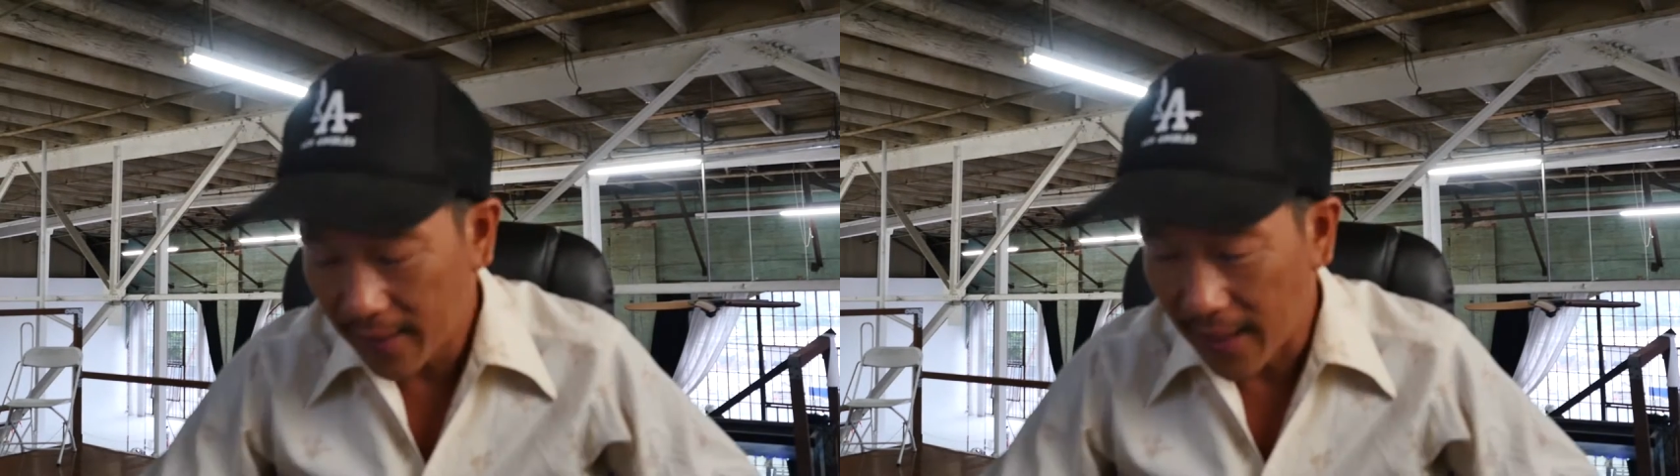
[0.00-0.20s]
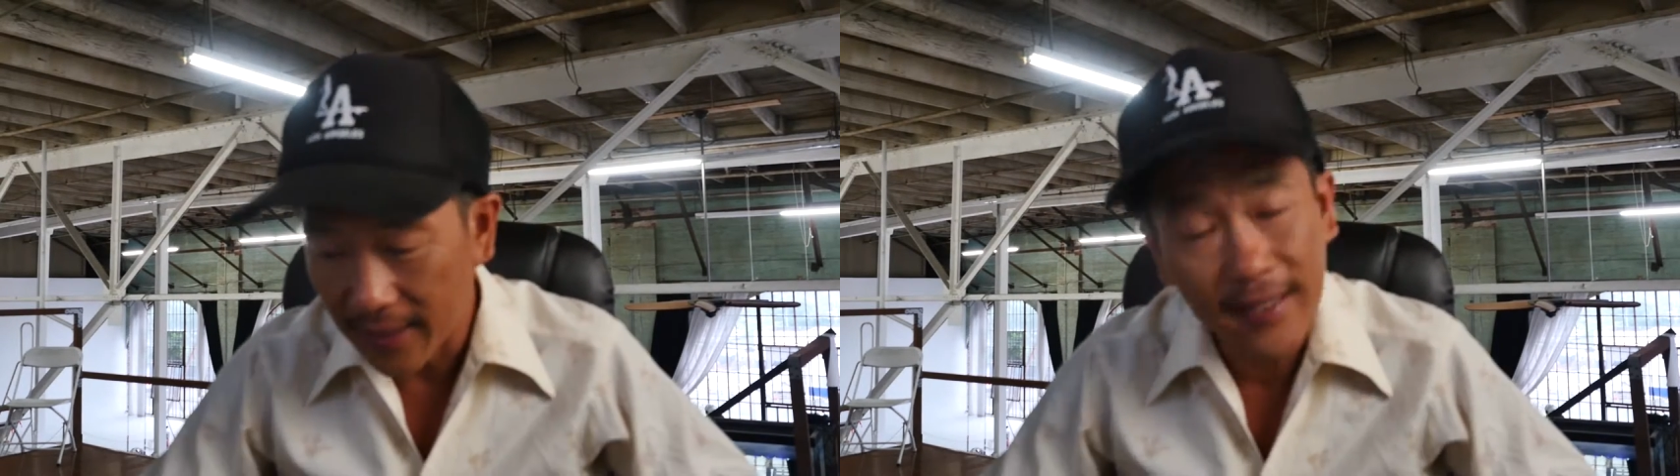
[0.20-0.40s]

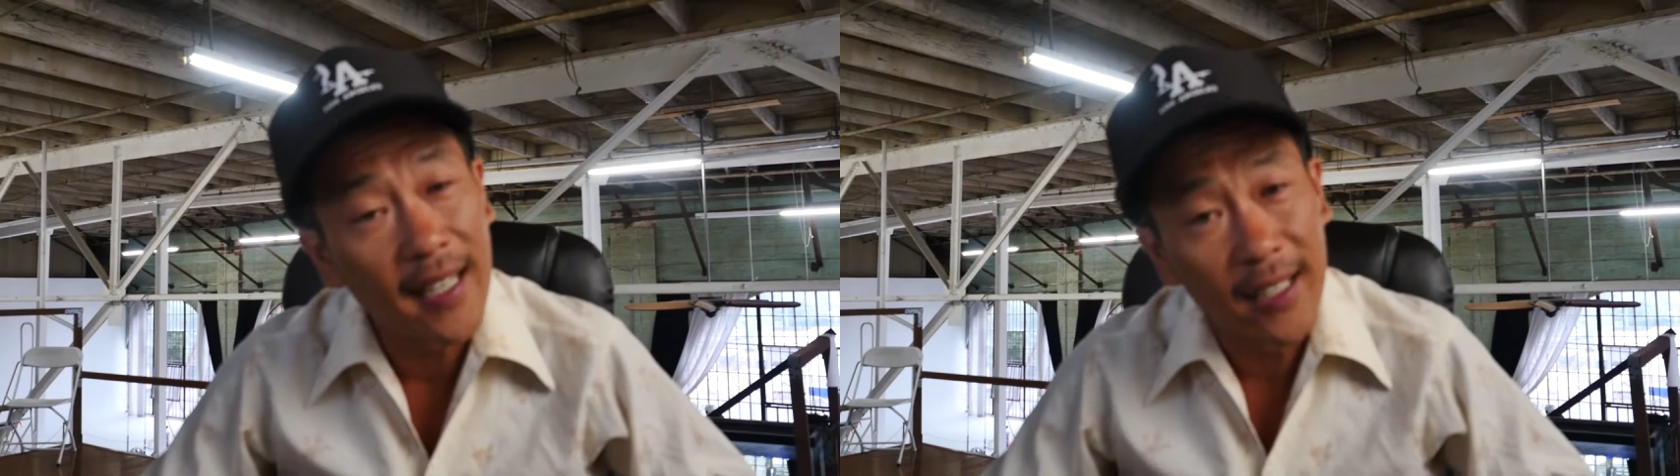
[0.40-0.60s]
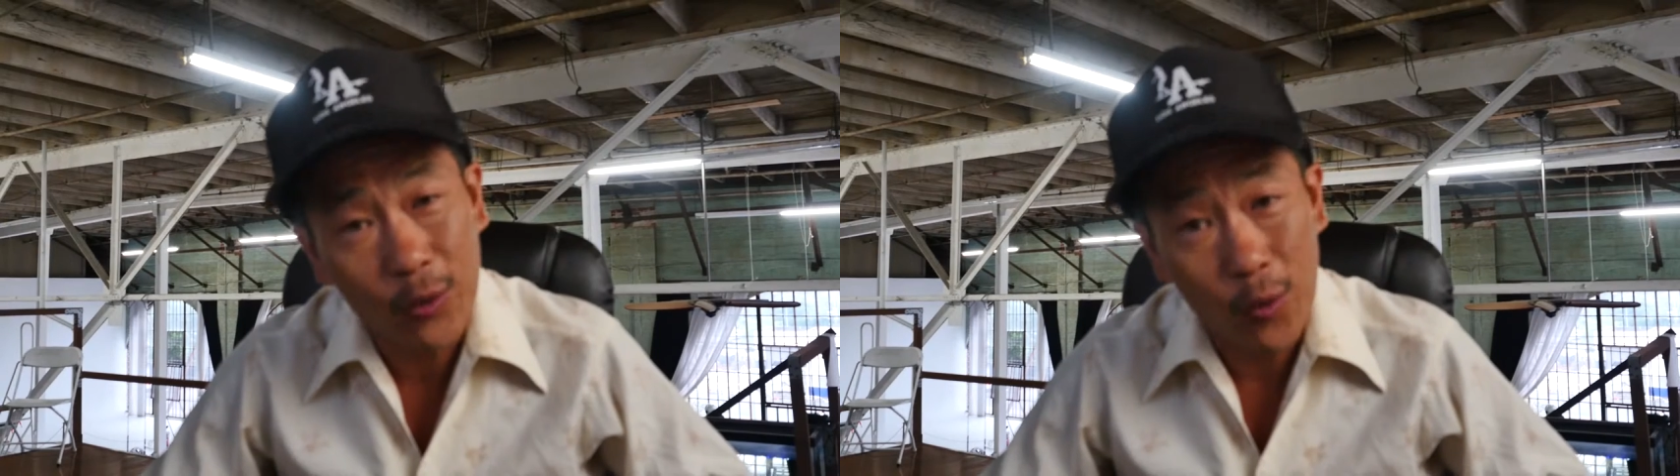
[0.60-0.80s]
that
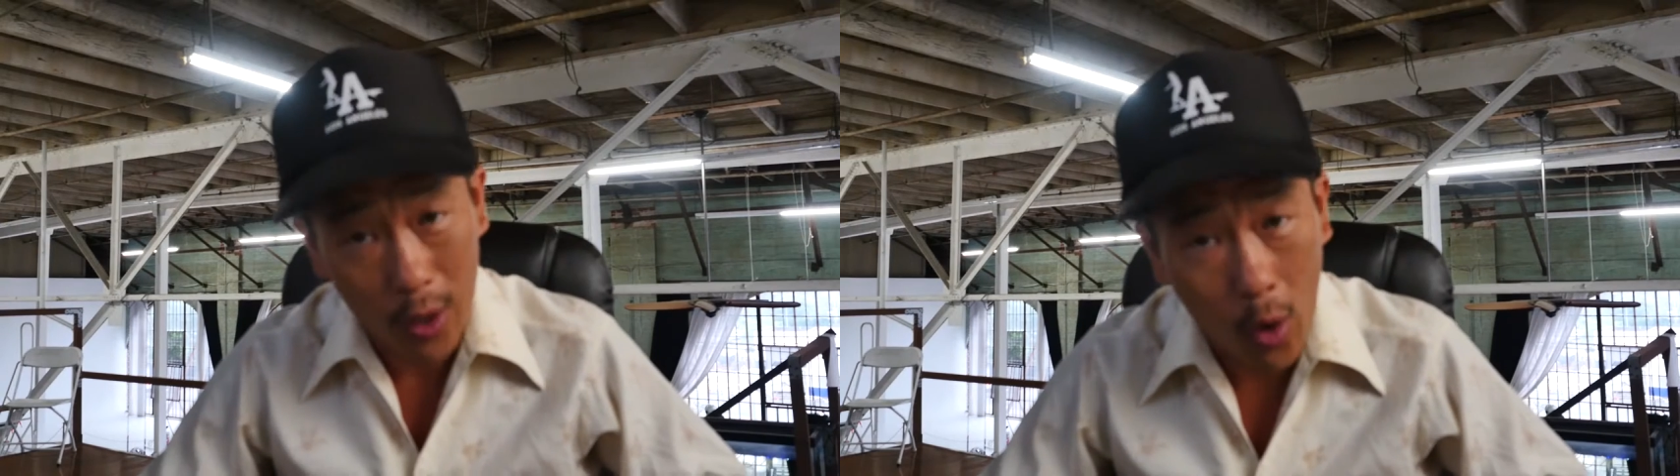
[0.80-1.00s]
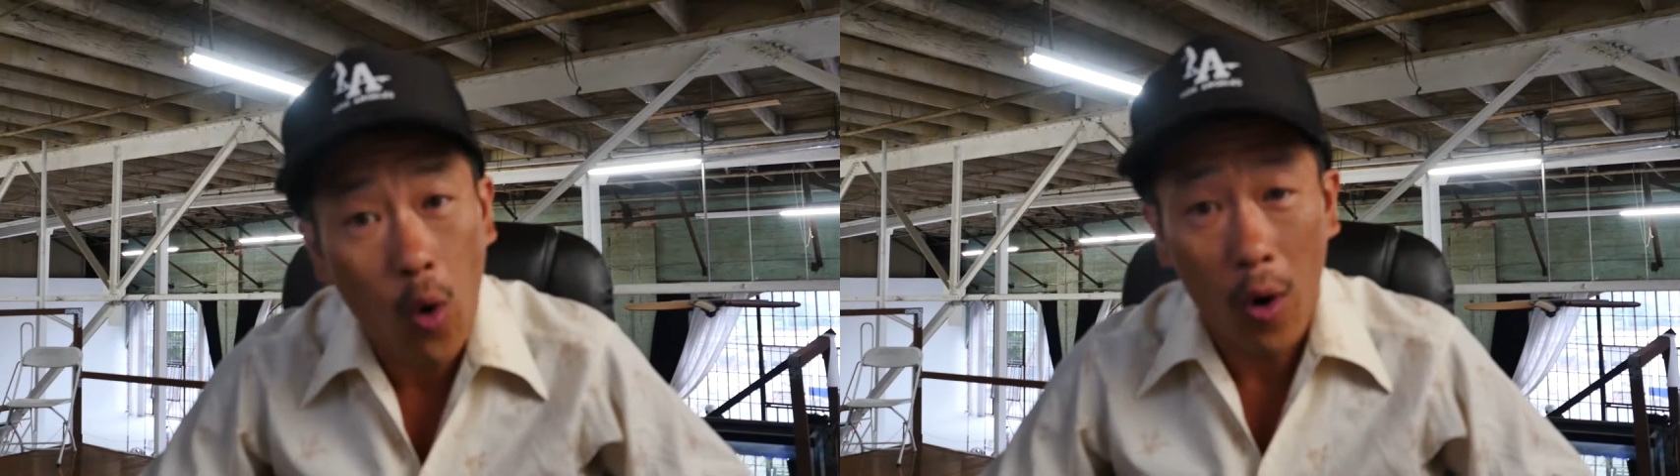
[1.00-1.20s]
says
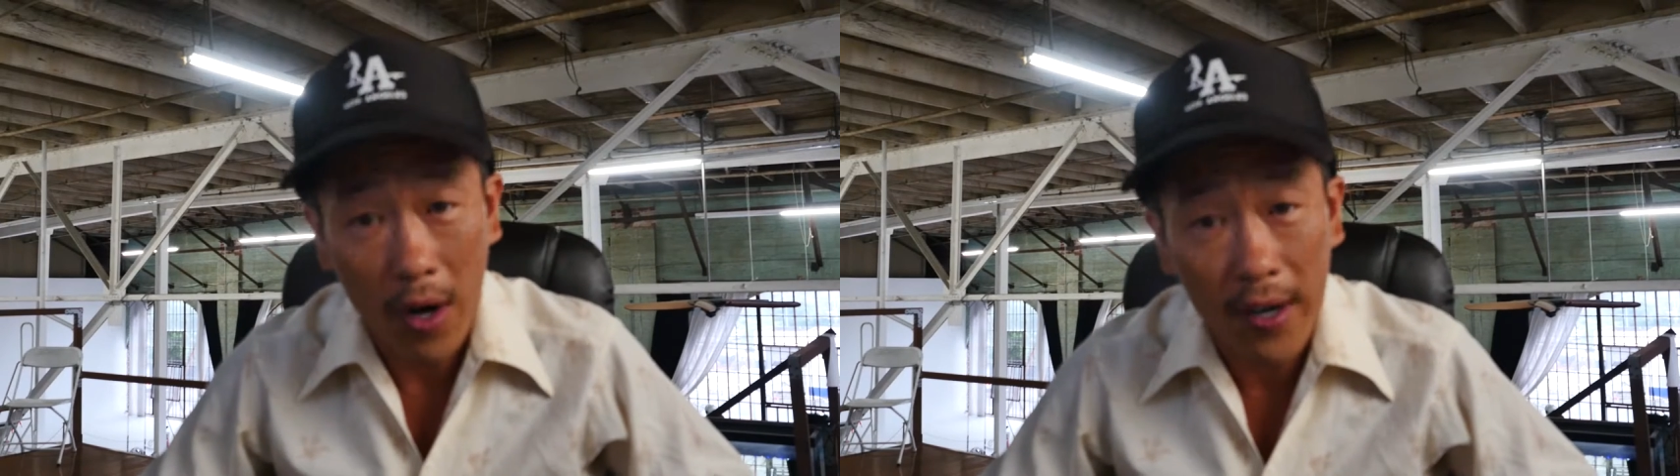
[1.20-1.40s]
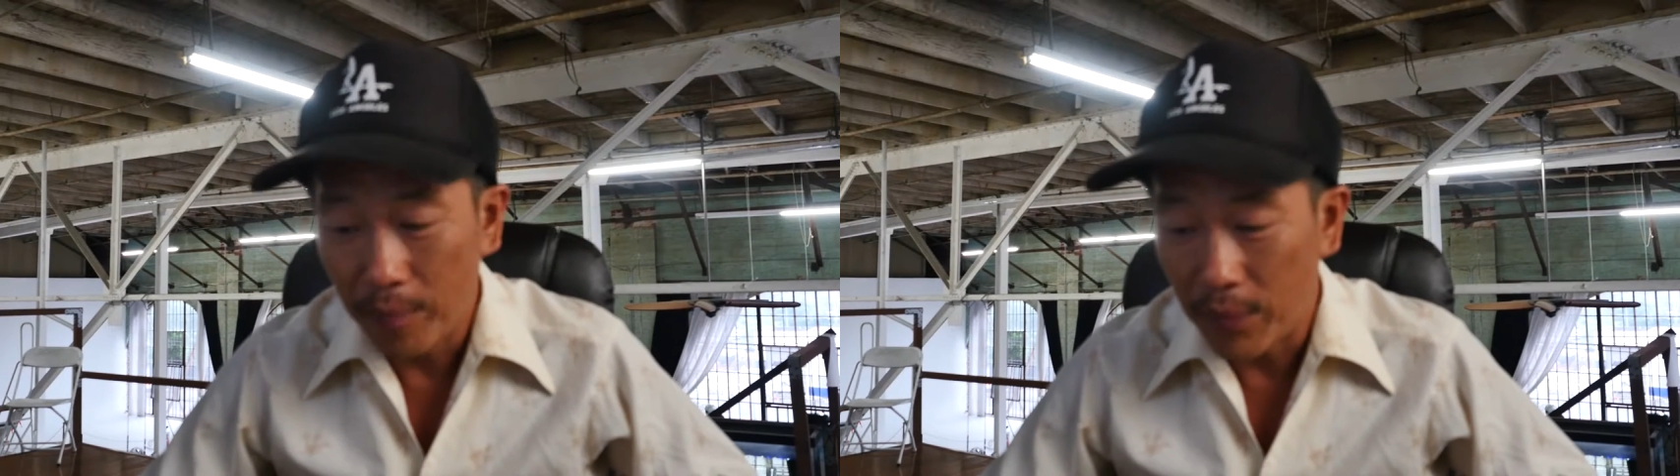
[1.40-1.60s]
record,